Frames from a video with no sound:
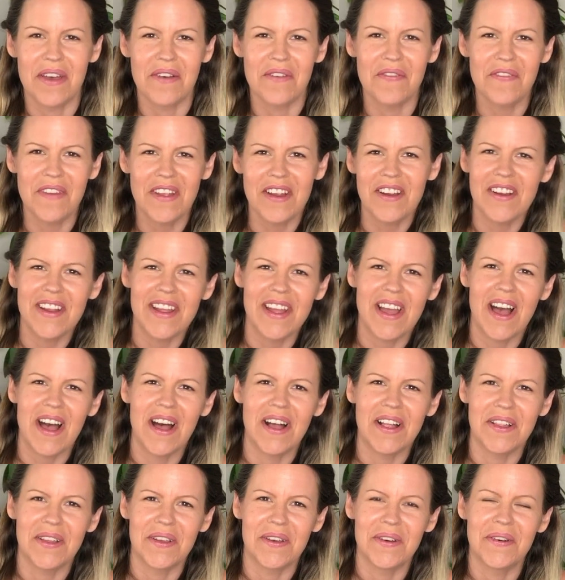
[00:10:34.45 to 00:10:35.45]
Fairy
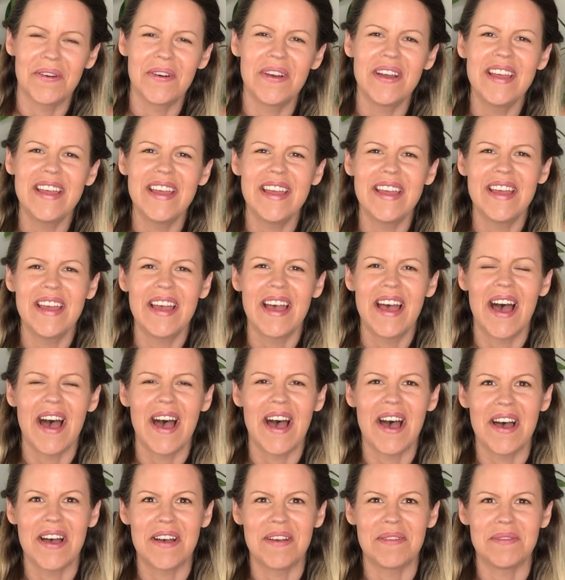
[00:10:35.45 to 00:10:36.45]
Hollow
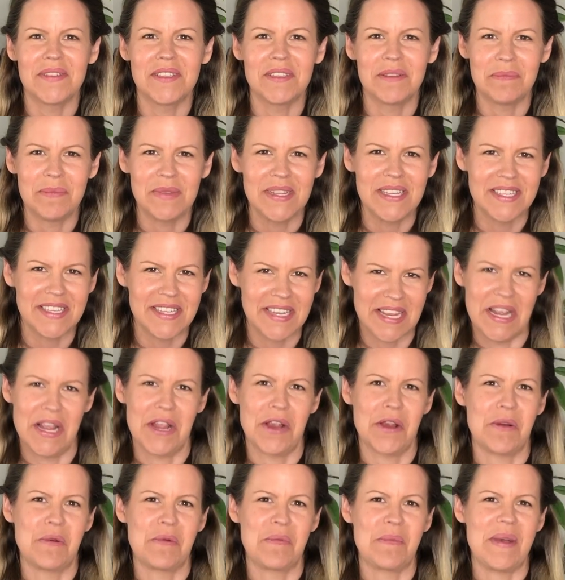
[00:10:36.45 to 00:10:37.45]
to meet
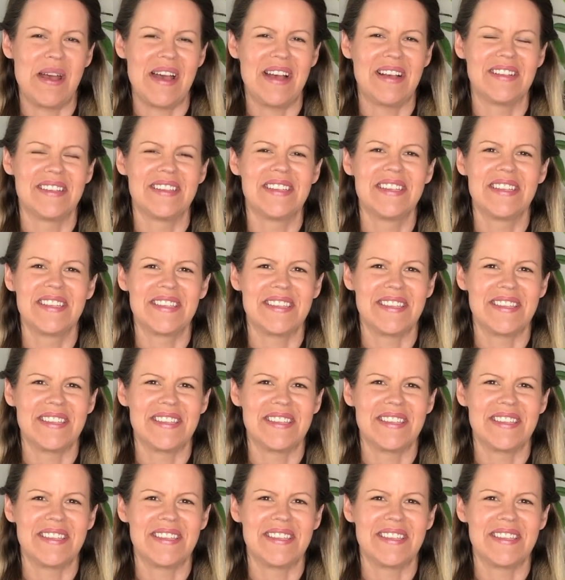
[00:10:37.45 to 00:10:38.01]
Tinkerbell.